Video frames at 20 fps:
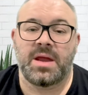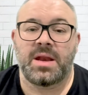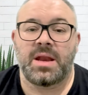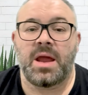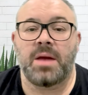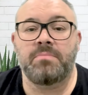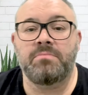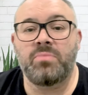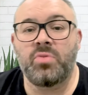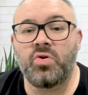
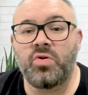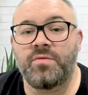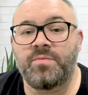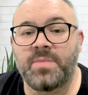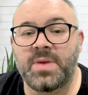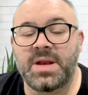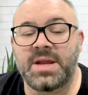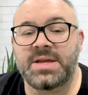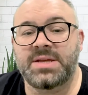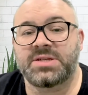Now,
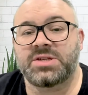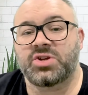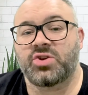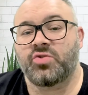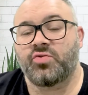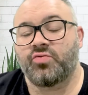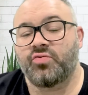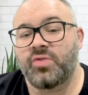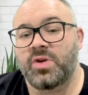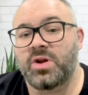movement is
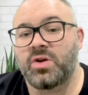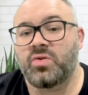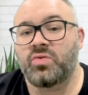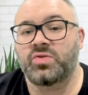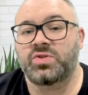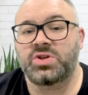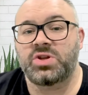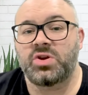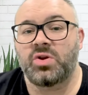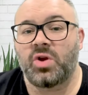critical
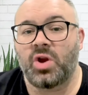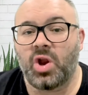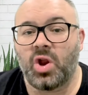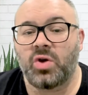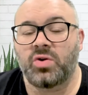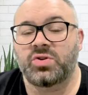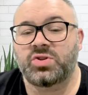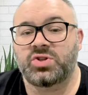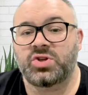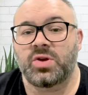to your
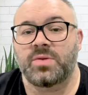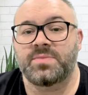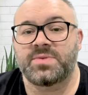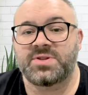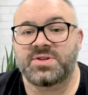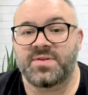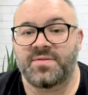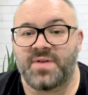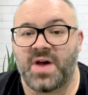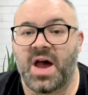long term
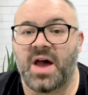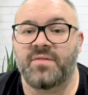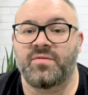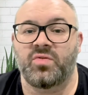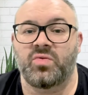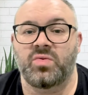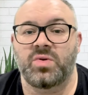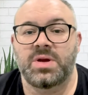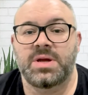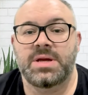survival.